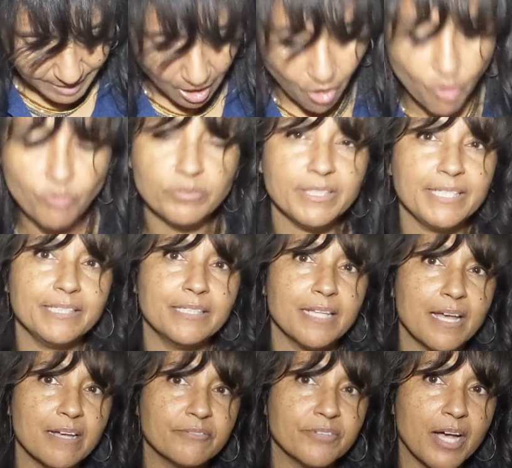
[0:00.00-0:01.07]
Only
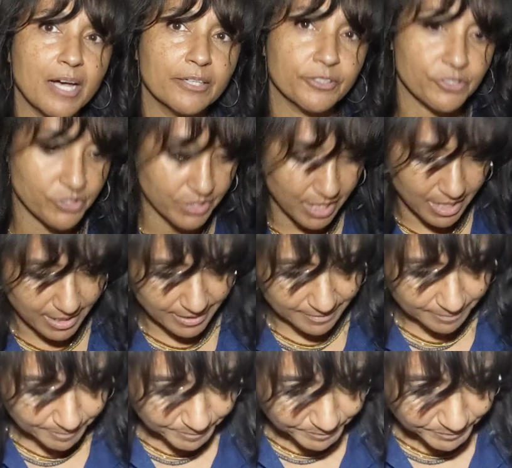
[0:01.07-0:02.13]
love honors God.